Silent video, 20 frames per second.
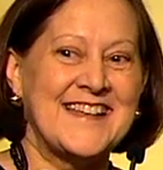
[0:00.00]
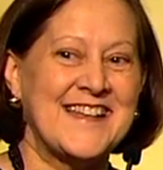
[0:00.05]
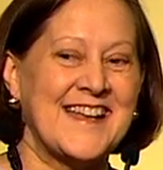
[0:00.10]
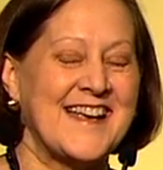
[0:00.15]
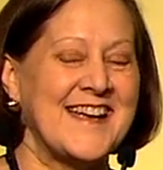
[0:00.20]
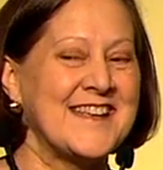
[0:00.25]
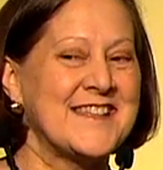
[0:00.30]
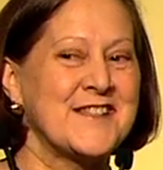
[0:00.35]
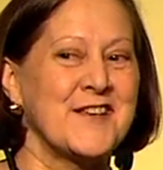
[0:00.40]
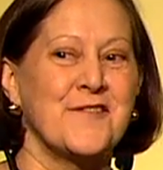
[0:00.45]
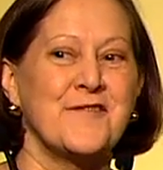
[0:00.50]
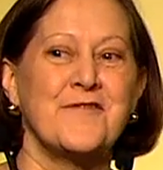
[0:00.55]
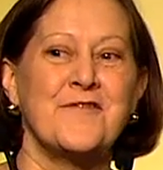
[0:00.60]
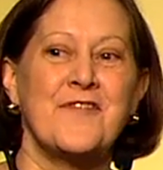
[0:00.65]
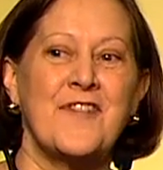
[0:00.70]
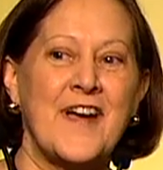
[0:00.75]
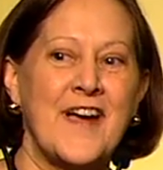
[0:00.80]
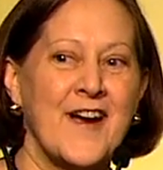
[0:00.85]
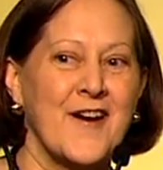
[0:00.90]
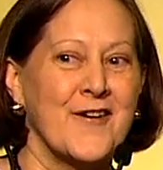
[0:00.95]
It's a
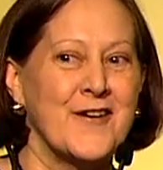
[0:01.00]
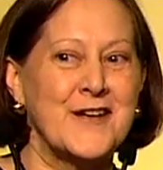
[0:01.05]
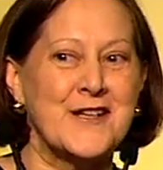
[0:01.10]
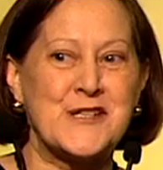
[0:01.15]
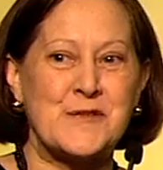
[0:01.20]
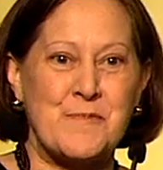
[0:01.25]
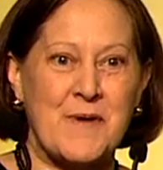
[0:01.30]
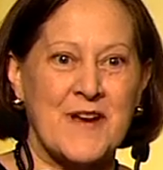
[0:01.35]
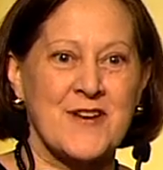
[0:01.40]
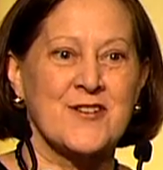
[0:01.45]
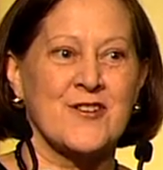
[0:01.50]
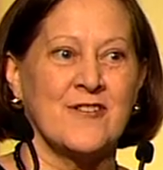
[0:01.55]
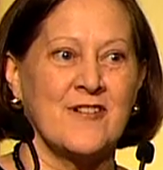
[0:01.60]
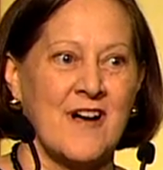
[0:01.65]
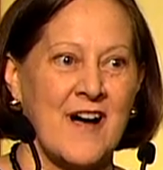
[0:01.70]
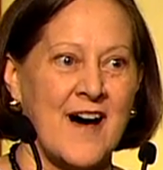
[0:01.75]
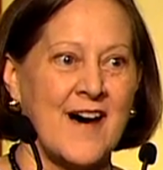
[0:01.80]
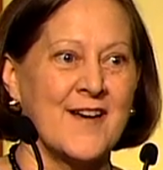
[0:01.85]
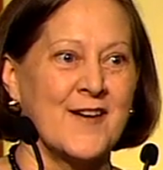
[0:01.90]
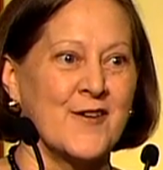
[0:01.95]
very special
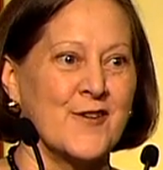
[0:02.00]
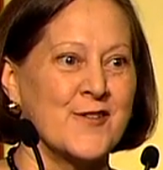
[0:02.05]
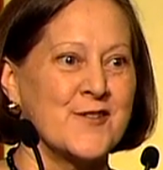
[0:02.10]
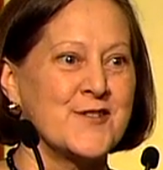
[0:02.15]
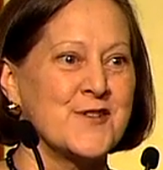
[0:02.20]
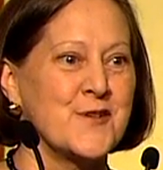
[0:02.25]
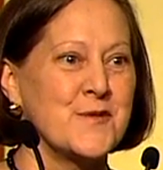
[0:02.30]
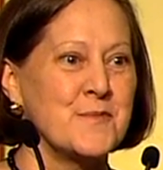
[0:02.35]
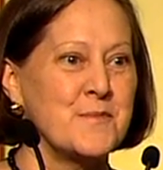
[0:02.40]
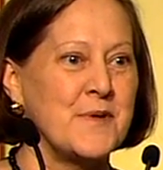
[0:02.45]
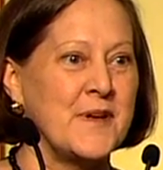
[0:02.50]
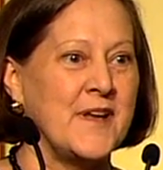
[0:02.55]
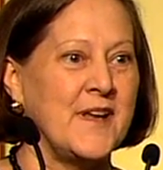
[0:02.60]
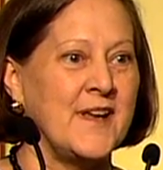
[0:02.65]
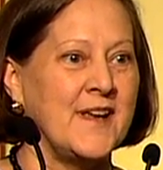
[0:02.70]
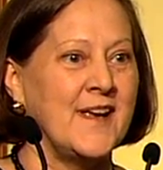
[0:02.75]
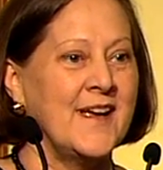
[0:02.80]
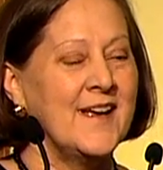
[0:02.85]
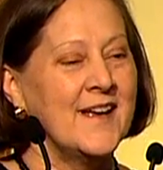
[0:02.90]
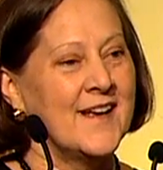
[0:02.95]
honor to
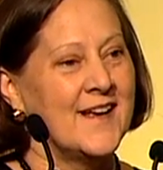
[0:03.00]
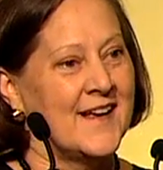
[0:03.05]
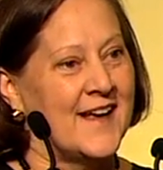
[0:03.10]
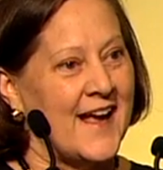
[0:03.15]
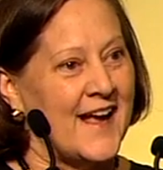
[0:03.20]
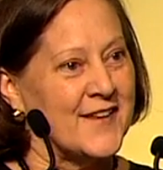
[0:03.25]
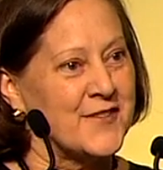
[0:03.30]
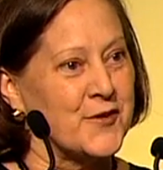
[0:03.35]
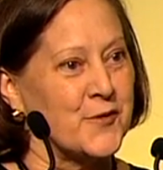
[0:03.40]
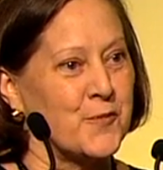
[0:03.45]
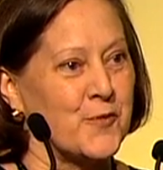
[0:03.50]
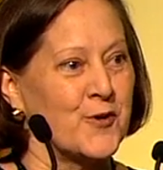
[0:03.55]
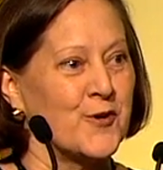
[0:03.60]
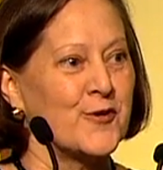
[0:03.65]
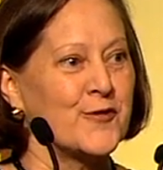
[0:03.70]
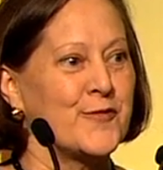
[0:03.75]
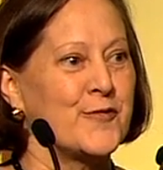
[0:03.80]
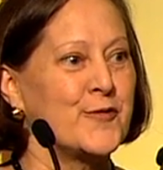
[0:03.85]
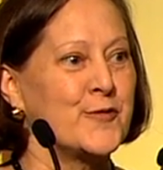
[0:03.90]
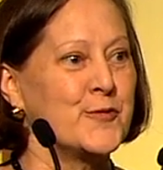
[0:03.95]
be at the
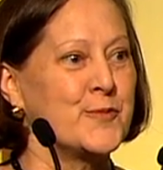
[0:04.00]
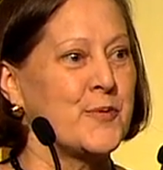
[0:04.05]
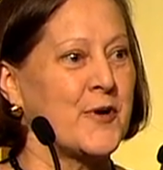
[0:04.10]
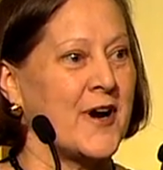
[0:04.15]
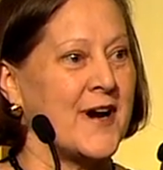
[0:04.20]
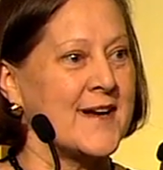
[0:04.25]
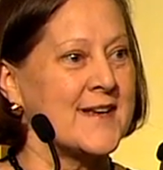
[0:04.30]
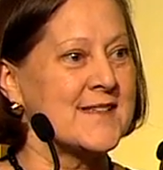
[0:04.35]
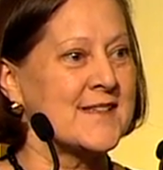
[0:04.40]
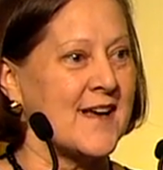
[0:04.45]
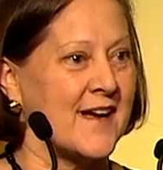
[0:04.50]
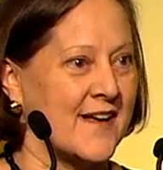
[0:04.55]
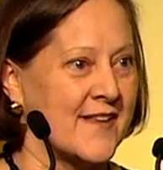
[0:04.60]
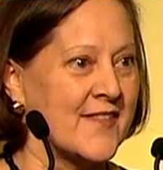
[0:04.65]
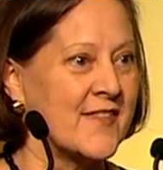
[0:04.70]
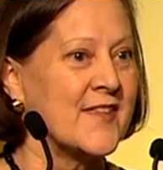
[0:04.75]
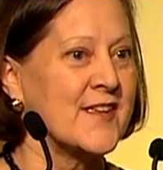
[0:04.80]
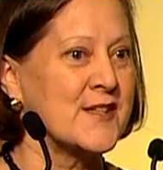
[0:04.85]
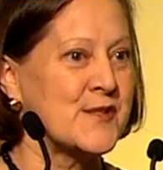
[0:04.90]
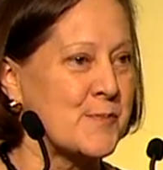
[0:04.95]
World Food Prize
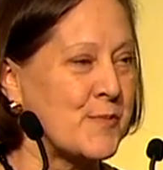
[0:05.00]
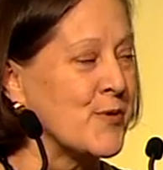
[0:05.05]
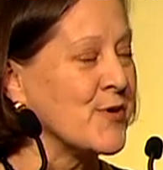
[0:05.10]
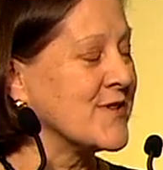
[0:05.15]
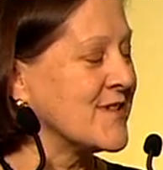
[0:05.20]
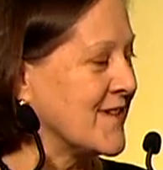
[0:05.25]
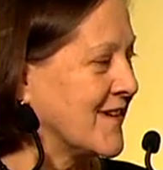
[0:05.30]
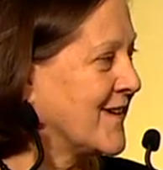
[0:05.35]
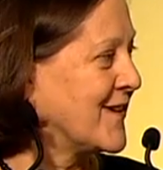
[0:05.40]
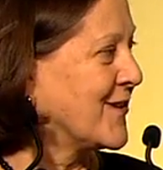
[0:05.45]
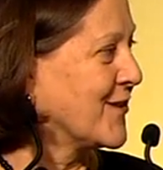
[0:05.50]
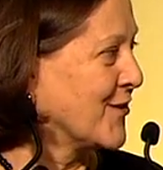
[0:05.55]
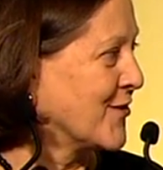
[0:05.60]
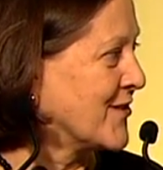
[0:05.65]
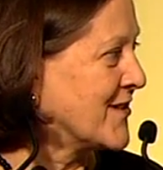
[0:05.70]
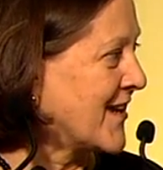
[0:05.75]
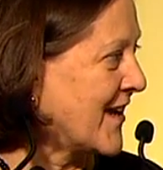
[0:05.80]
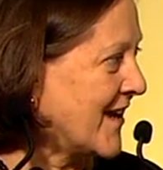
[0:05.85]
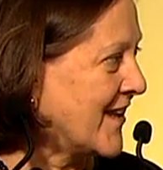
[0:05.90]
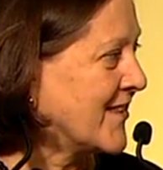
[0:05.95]
on this
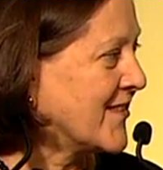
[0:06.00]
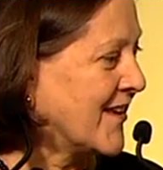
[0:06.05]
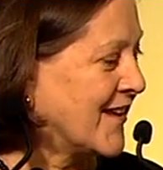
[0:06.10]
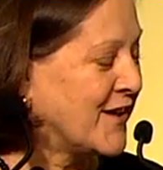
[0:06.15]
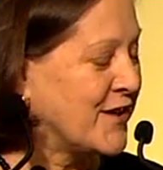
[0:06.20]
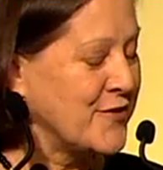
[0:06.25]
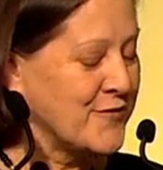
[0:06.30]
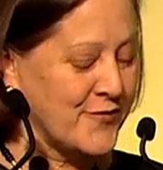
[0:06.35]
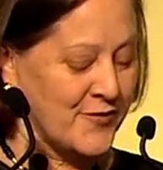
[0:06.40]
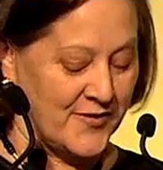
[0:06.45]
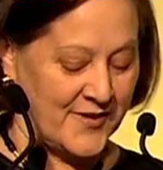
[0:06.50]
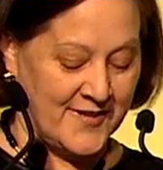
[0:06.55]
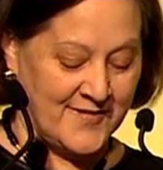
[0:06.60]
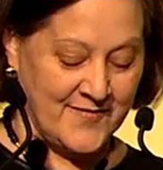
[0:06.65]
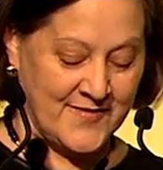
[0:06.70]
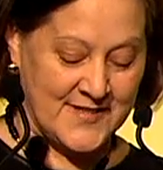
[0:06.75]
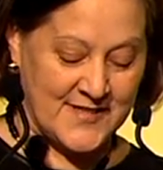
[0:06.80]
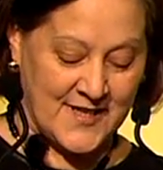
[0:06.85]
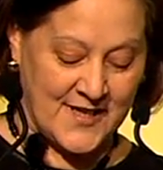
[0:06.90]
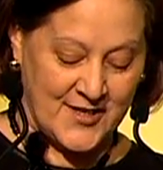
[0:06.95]
particular day. Thank you for the
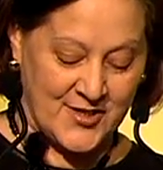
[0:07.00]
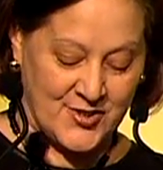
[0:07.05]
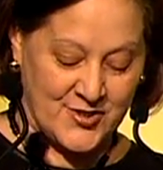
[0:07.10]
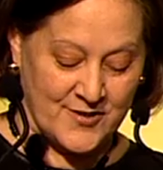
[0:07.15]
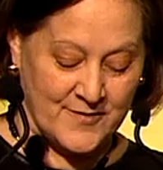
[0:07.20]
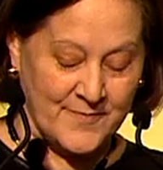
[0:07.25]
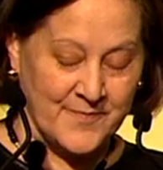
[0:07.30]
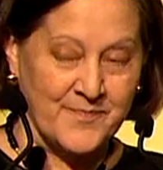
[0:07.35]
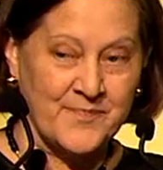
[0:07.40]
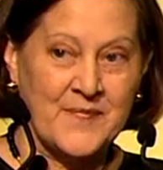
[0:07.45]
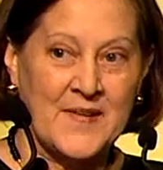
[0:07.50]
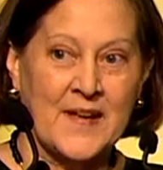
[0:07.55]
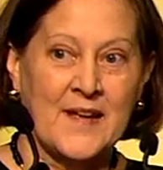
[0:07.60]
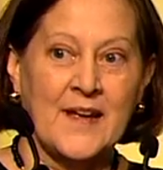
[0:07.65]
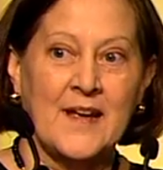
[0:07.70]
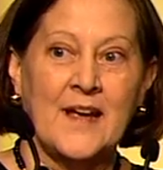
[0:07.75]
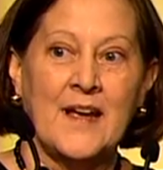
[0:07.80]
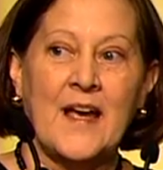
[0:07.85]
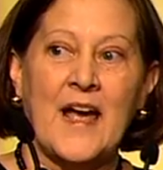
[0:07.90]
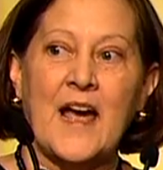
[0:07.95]
invitation.
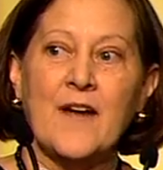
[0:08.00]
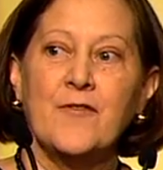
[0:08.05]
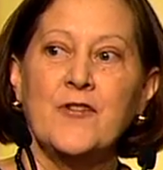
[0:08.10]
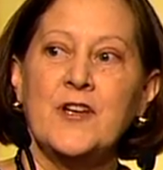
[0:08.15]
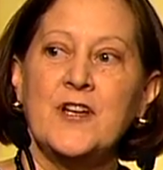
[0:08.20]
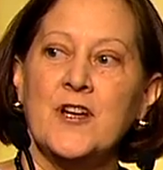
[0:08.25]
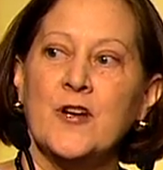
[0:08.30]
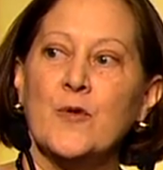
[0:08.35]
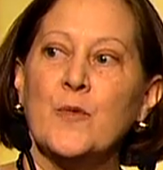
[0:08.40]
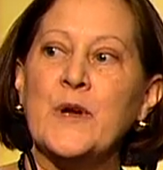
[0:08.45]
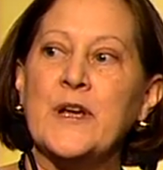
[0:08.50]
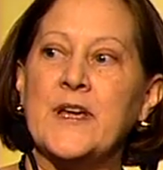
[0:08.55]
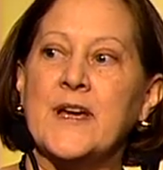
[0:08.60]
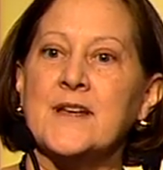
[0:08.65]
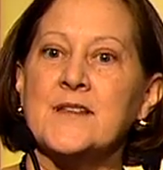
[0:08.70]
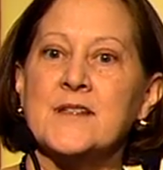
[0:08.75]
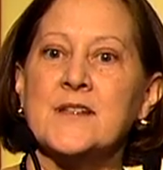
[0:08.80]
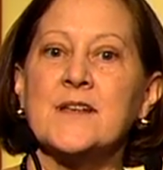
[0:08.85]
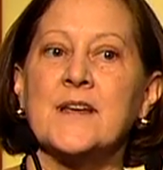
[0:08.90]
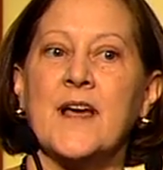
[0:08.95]
Every year we
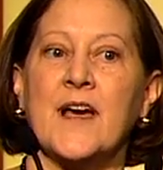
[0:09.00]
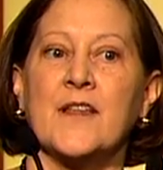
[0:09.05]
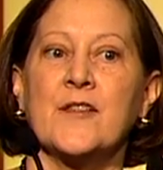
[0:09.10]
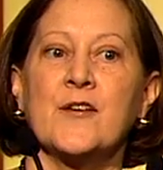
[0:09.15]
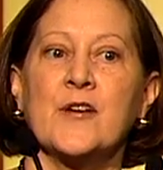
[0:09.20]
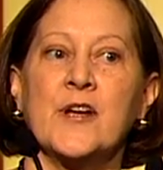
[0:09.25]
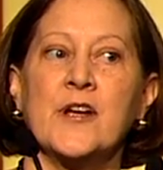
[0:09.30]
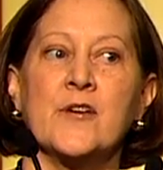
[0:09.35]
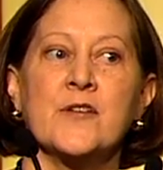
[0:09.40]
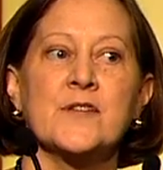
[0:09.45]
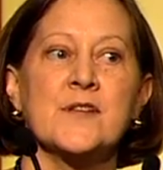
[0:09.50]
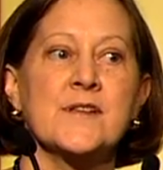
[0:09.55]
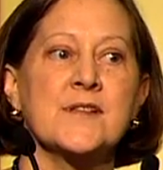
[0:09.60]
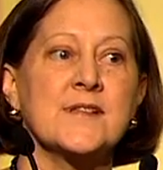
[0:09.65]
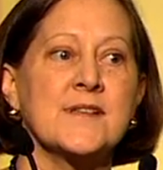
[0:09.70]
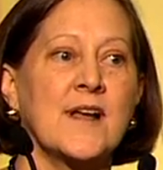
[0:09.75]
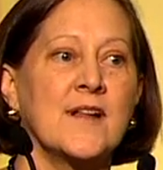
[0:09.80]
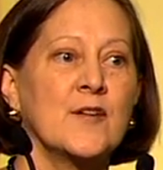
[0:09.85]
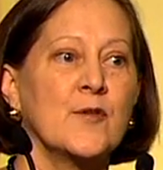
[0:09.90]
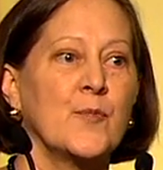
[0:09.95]
get together here to
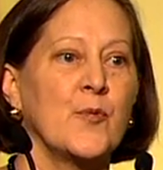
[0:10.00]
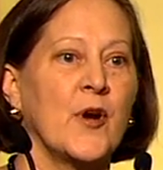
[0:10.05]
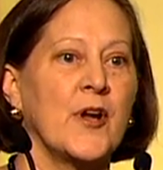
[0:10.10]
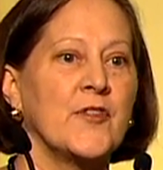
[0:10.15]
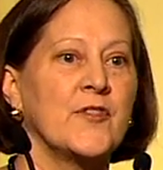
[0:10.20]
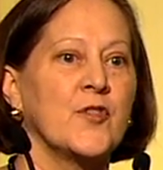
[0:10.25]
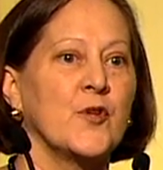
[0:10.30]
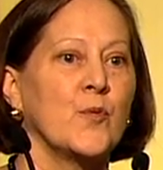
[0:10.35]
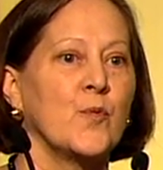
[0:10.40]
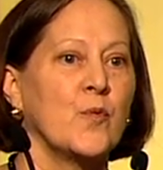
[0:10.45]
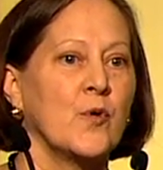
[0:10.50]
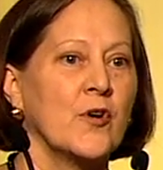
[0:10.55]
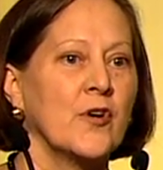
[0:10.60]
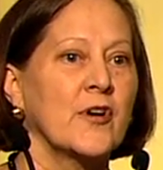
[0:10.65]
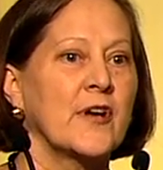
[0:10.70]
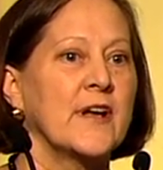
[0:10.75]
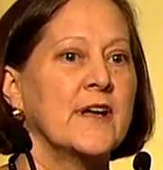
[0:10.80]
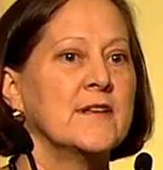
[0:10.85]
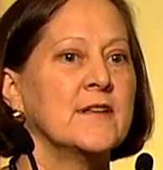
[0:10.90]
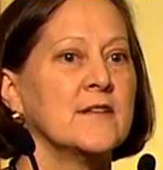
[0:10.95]
celebrate the
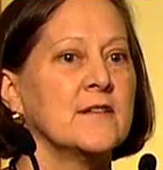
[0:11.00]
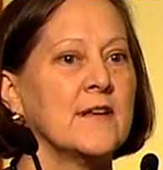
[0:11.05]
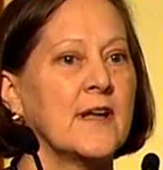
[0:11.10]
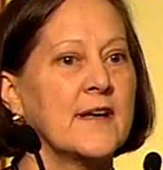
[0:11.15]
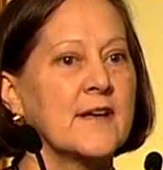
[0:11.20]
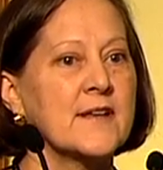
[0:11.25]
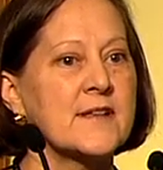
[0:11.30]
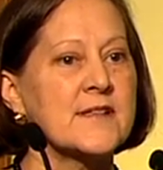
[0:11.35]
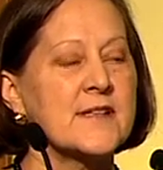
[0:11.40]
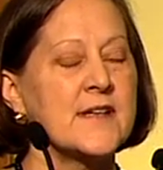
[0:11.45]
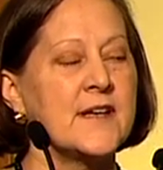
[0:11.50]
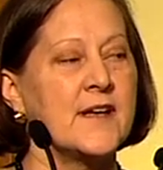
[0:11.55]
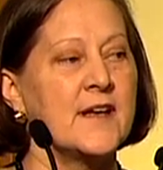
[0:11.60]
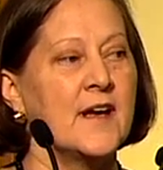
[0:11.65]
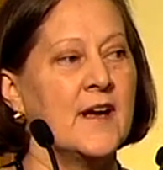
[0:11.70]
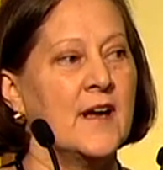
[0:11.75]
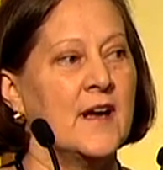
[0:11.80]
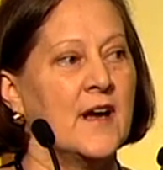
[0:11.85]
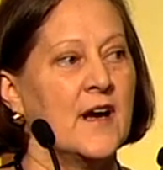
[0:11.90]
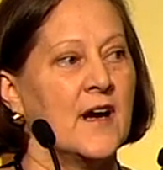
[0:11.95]
work and the legacy
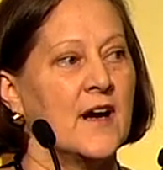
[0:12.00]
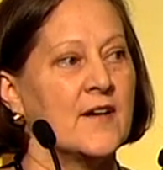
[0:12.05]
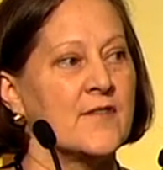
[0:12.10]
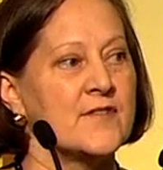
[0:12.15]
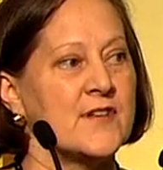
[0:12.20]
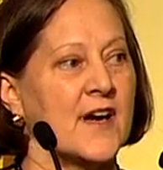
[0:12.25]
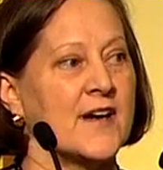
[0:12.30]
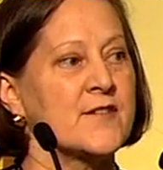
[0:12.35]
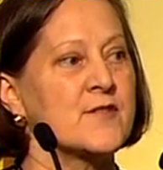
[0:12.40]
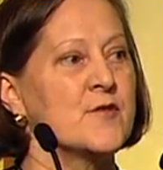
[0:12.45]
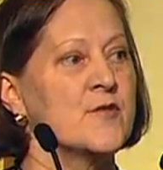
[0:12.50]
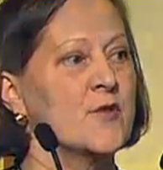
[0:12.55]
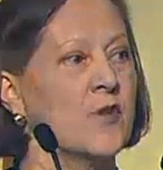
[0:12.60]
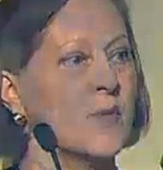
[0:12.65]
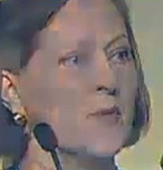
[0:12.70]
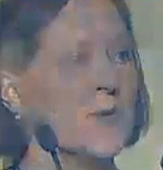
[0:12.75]
of Dr.